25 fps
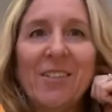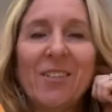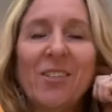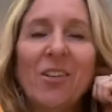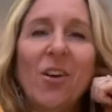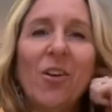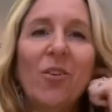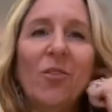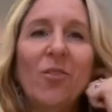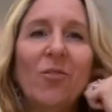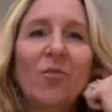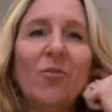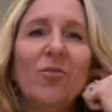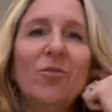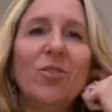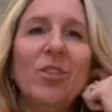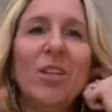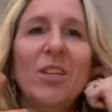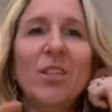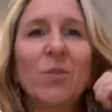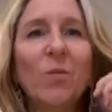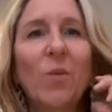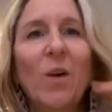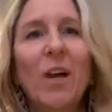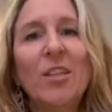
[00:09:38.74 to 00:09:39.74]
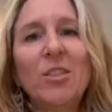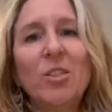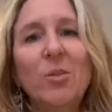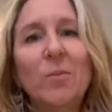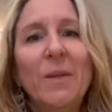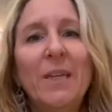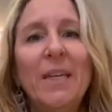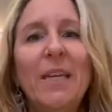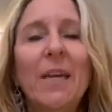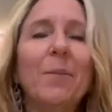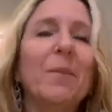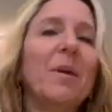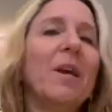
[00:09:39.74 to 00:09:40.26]
So just watch
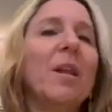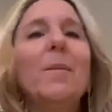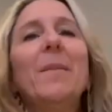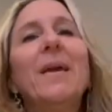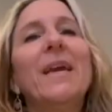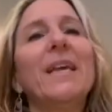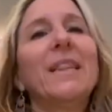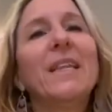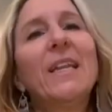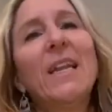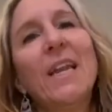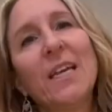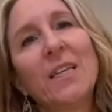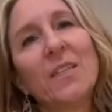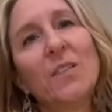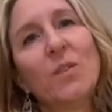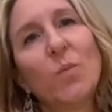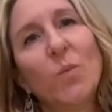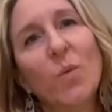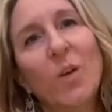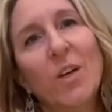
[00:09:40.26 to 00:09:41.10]
me. I'm going to make the next